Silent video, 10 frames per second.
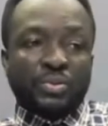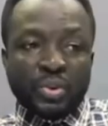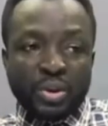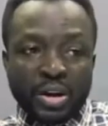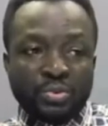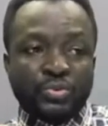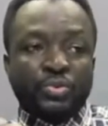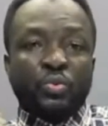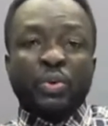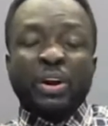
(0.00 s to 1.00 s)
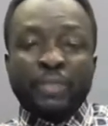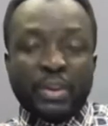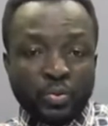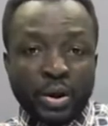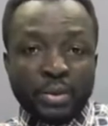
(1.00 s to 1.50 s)
your country or wherever
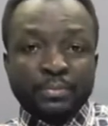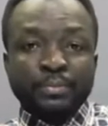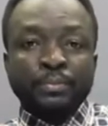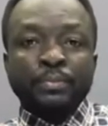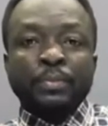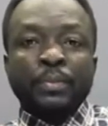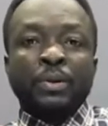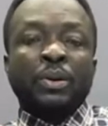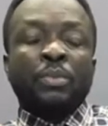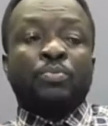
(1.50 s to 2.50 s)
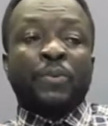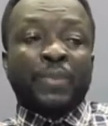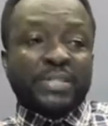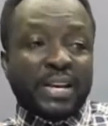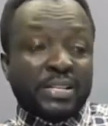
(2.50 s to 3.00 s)
you are, Prophesy.